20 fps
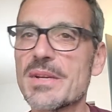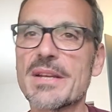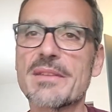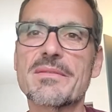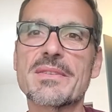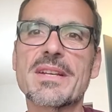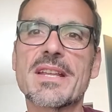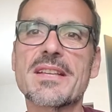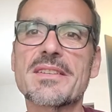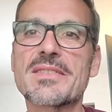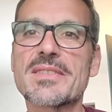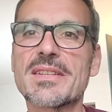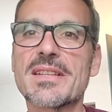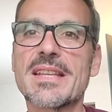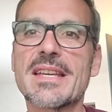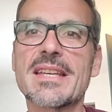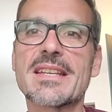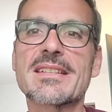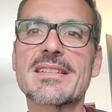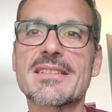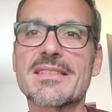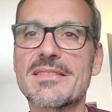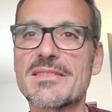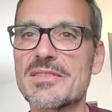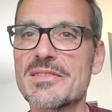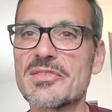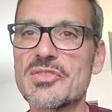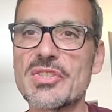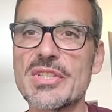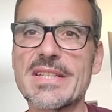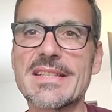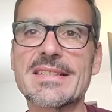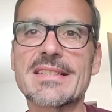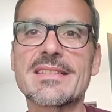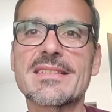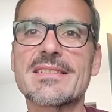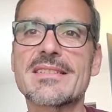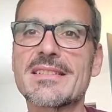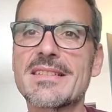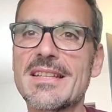whatever nuts you like,
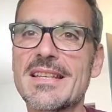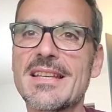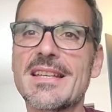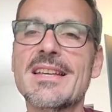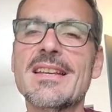cheeses,